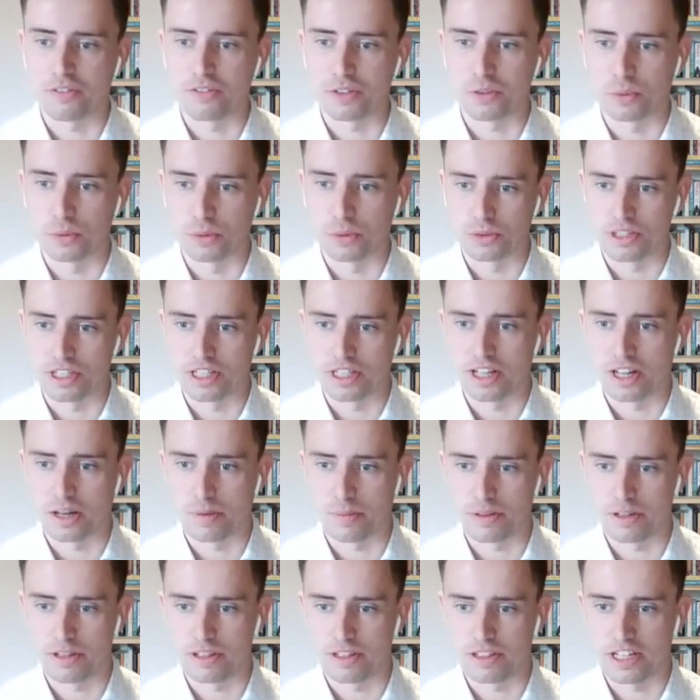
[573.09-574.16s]
towards
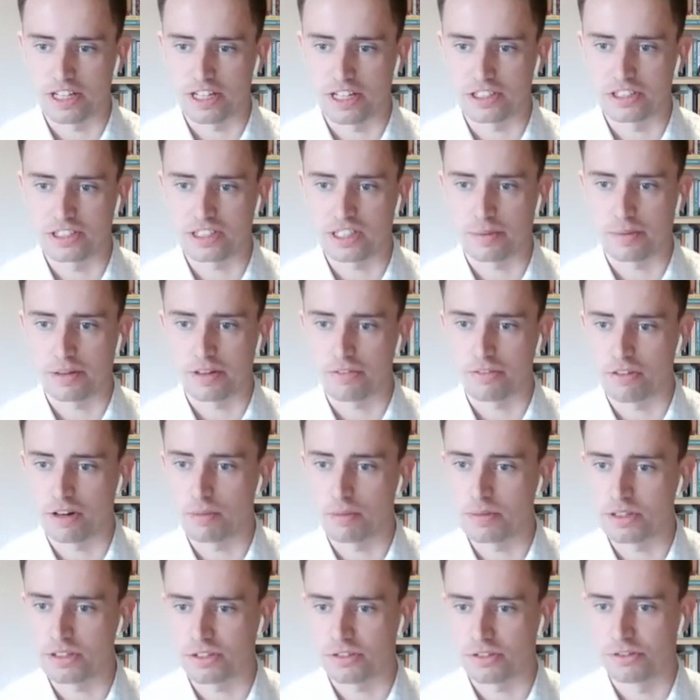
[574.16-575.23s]
decarbonisation is coming
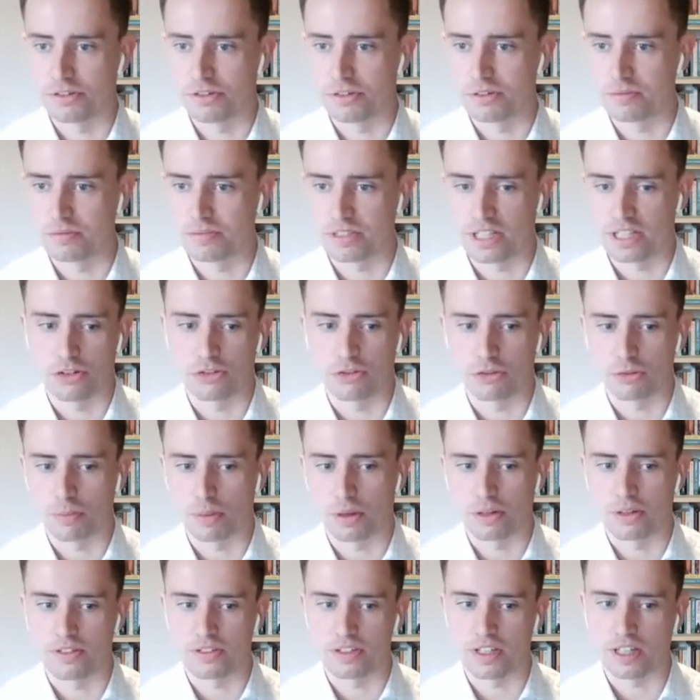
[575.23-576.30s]
from, is through central
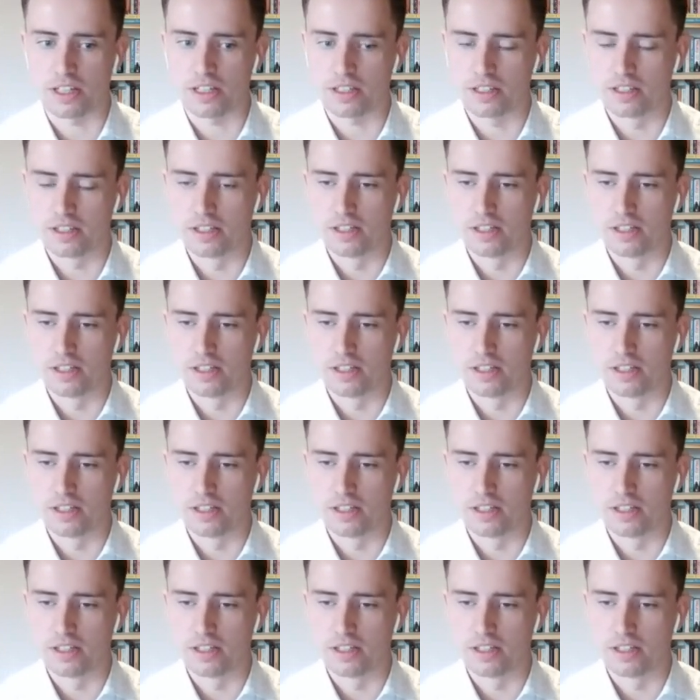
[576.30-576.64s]
policy.